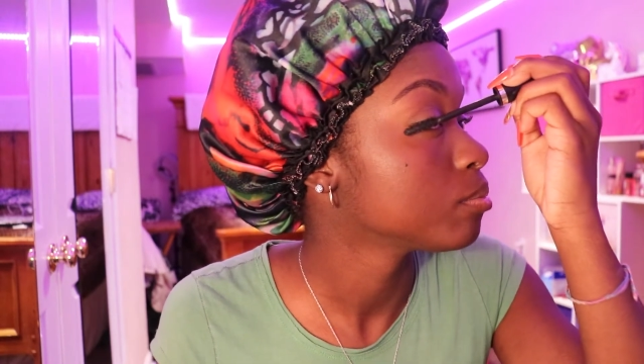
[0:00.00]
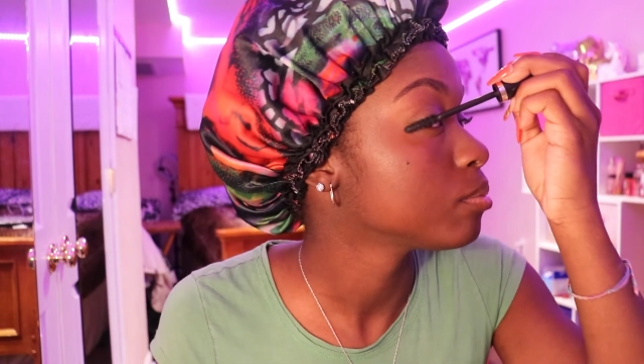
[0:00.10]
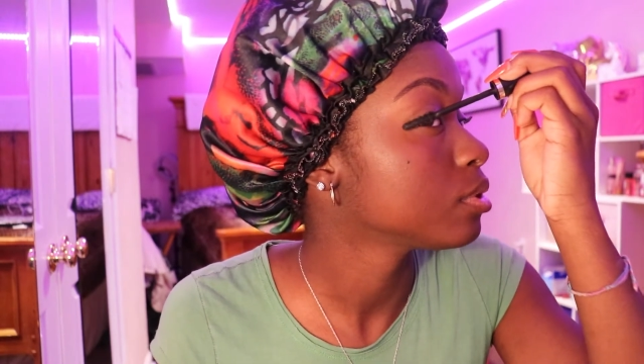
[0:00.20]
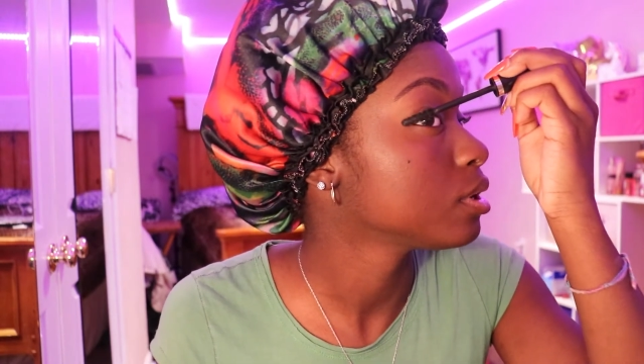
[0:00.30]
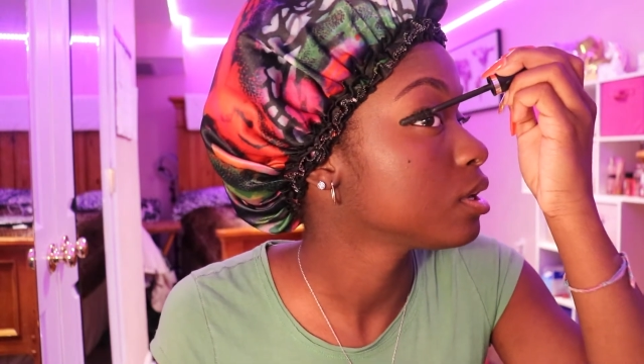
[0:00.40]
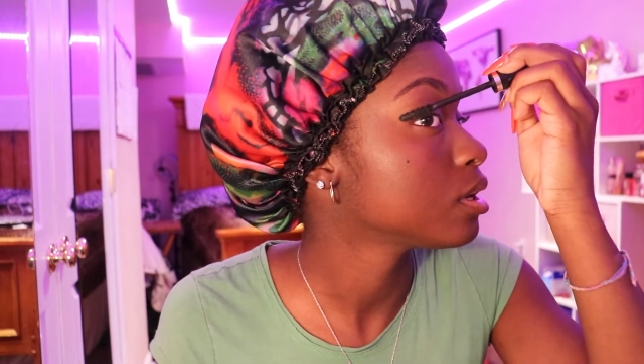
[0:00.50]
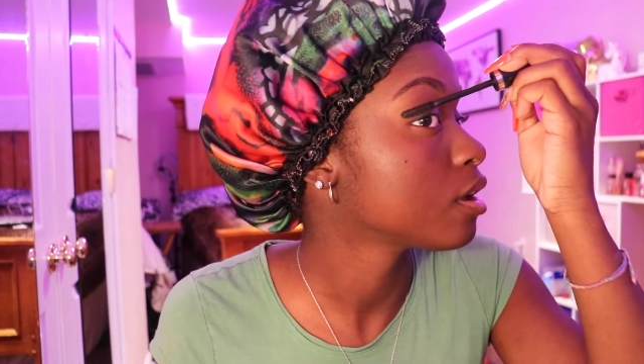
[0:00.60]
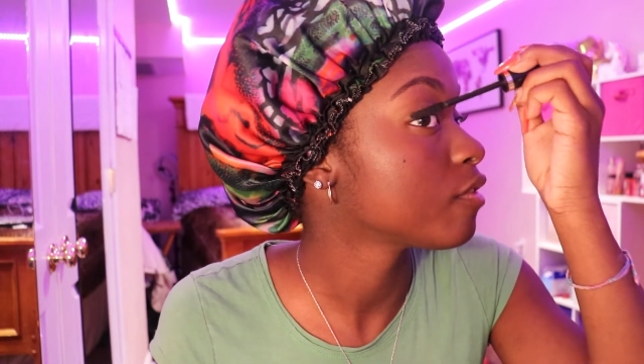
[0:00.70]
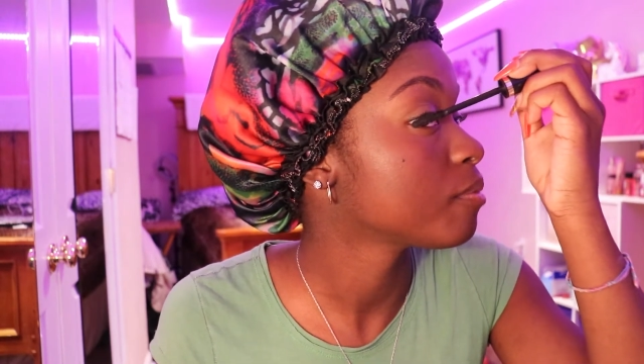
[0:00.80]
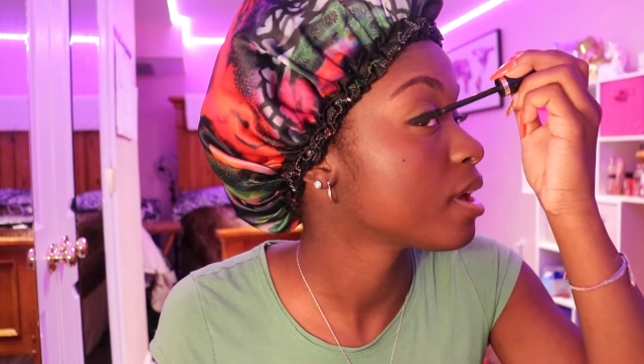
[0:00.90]
putting
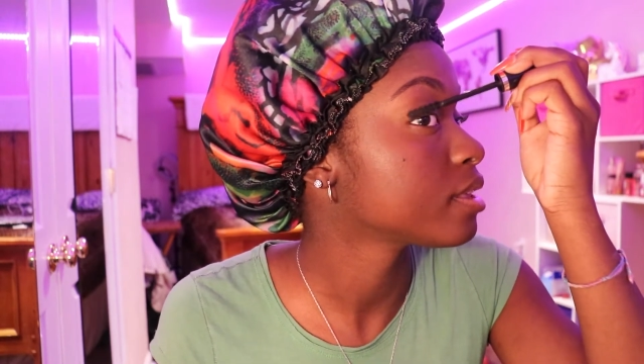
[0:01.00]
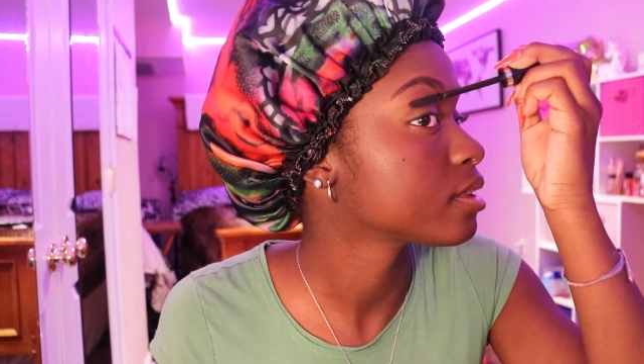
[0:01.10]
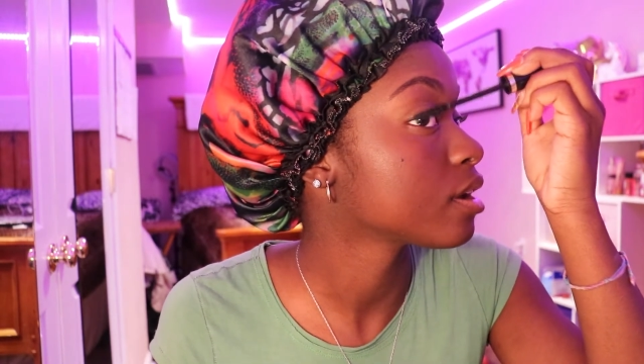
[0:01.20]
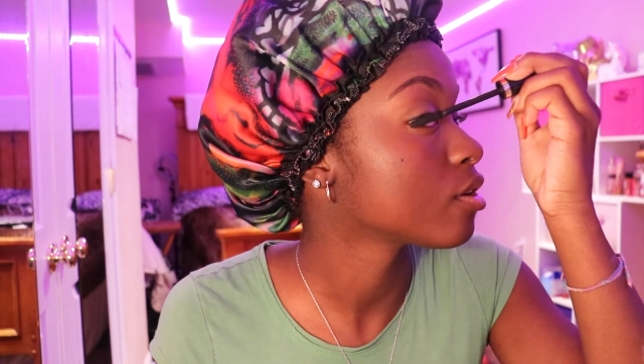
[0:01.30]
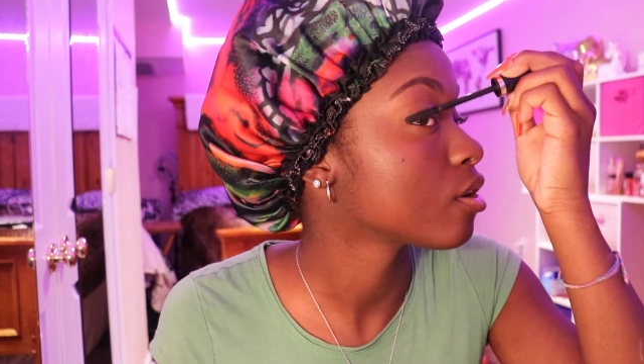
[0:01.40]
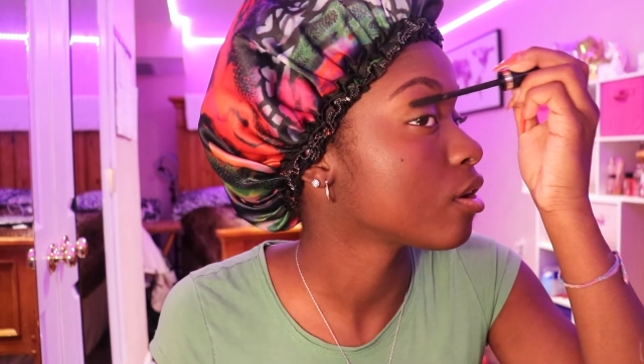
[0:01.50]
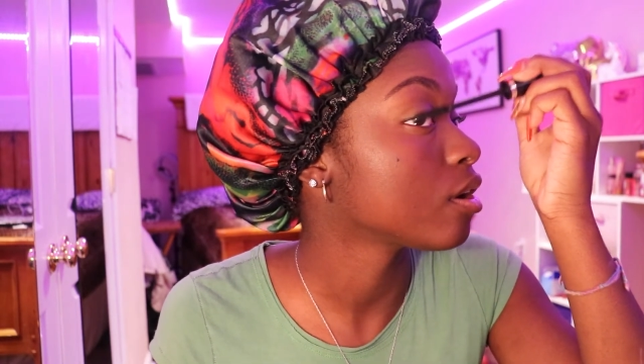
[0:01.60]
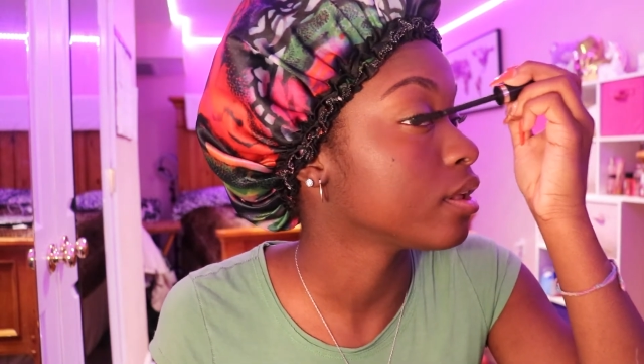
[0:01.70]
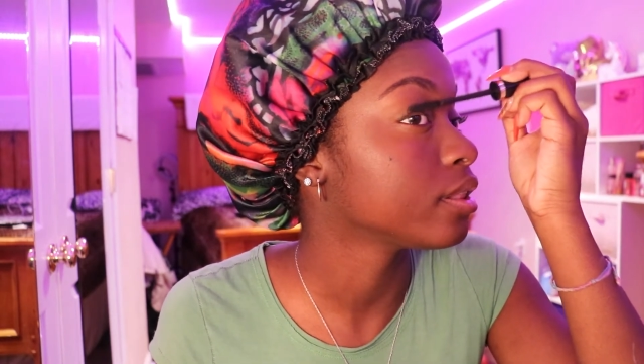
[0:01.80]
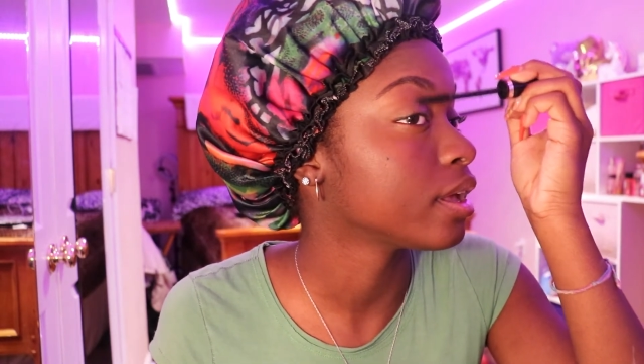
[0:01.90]
enough mascara
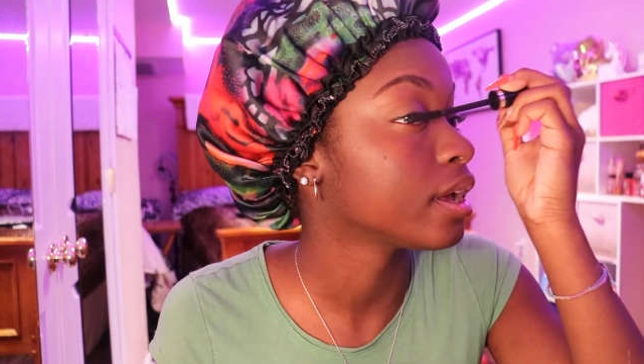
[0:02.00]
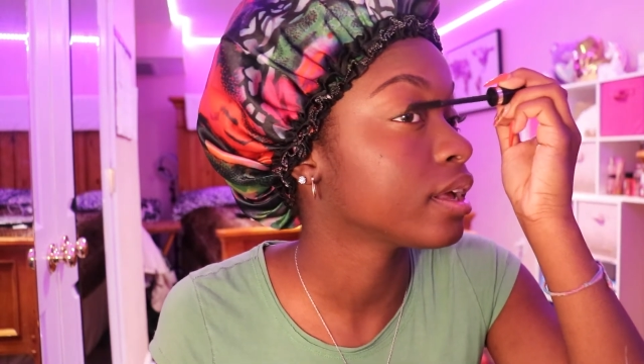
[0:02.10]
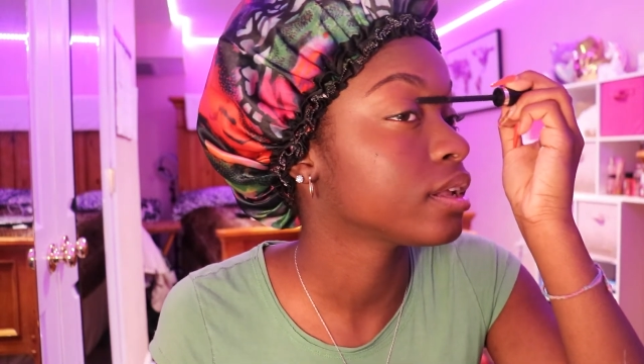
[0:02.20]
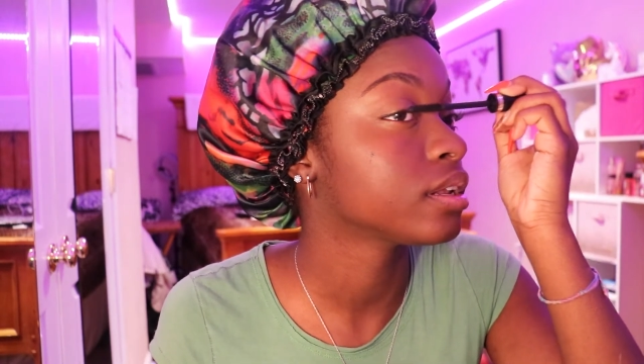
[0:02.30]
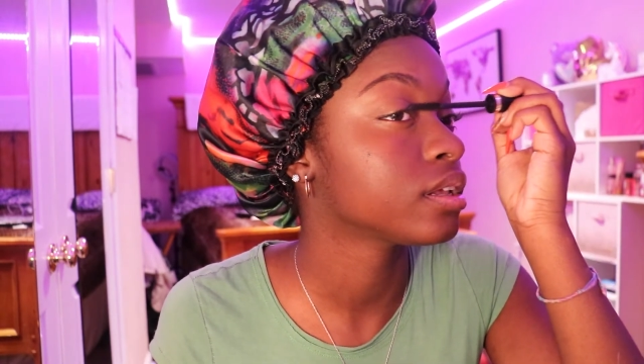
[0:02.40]
on that